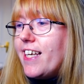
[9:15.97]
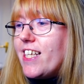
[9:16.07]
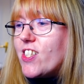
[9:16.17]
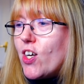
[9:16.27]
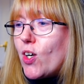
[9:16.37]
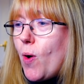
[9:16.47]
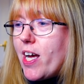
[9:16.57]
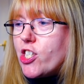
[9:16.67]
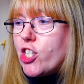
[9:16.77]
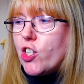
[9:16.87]
It's not quite
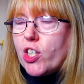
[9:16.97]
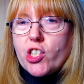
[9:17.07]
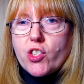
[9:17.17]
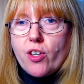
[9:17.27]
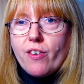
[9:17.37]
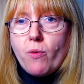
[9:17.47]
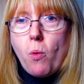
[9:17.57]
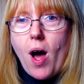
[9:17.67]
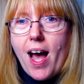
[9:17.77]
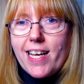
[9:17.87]
as young and sort of
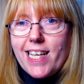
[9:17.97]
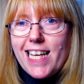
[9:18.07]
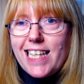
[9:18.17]
whiny